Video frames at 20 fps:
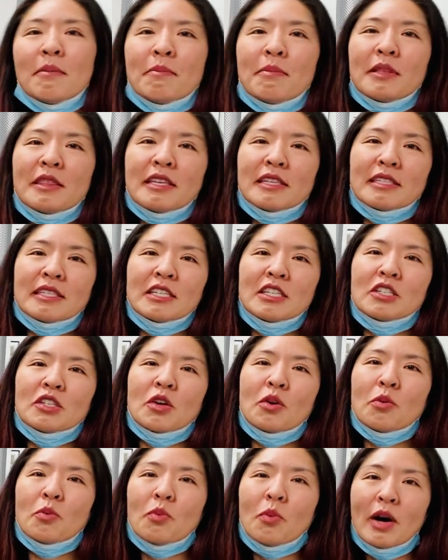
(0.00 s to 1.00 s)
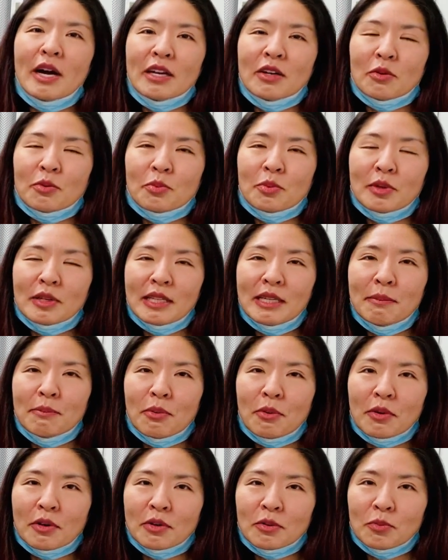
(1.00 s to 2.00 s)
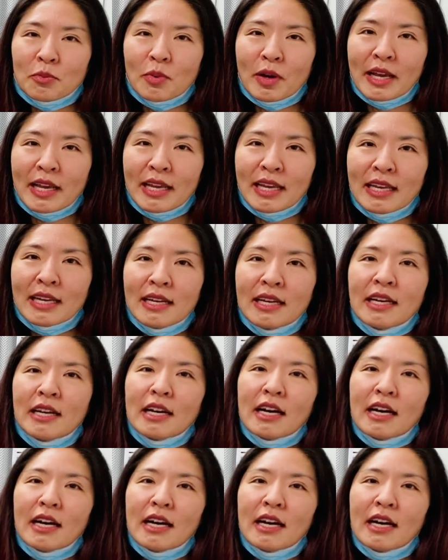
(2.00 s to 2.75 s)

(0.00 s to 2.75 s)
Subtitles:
But this is one really important way